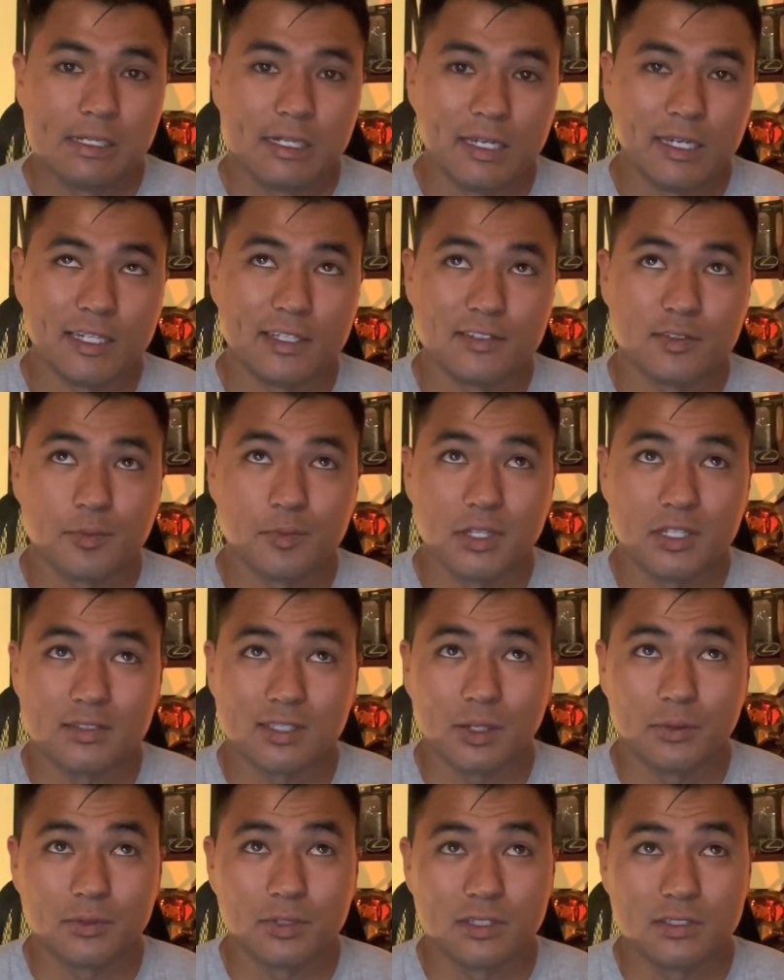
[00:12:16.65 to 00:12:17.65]
And some things I
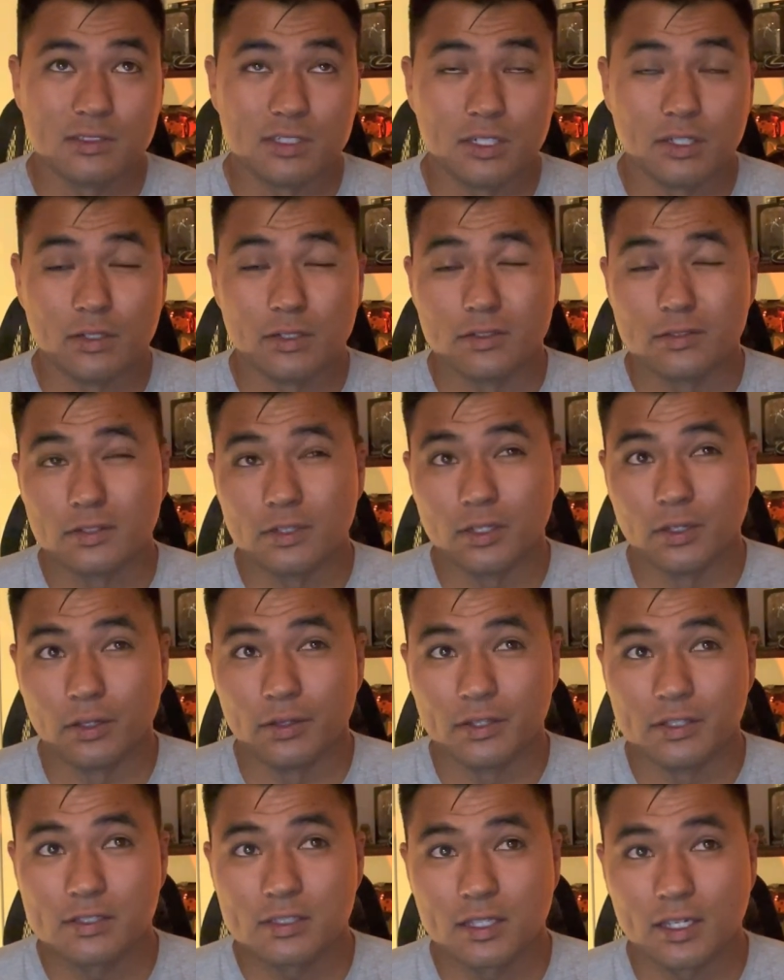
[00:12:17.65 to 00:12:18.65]
would consider is, in
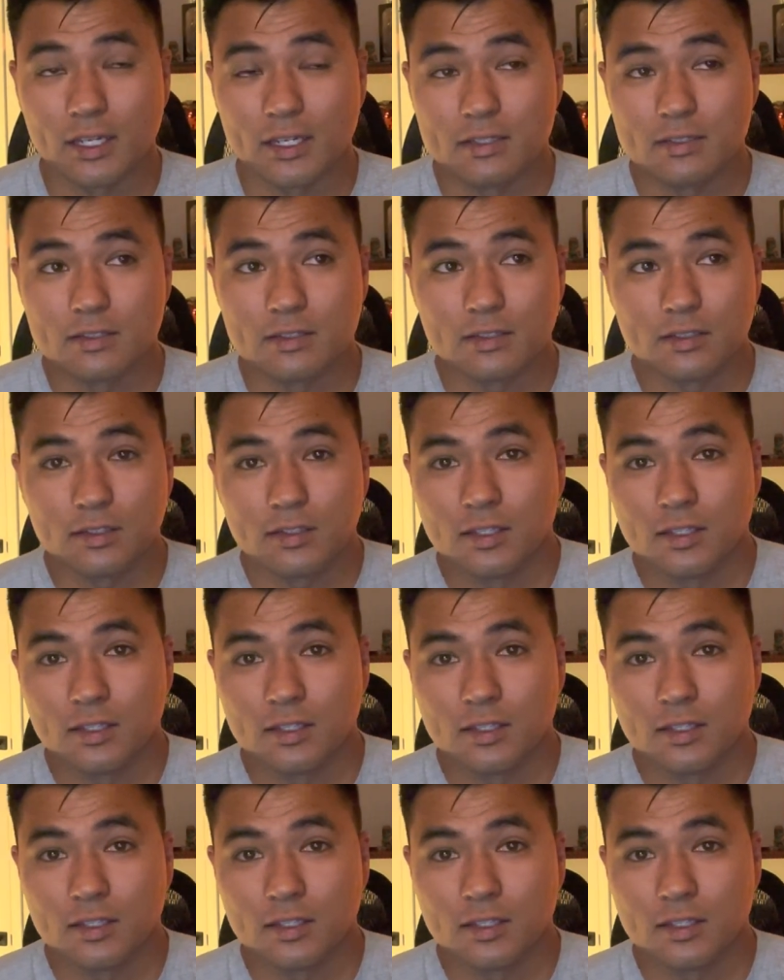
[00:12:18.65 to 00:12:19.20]
this case,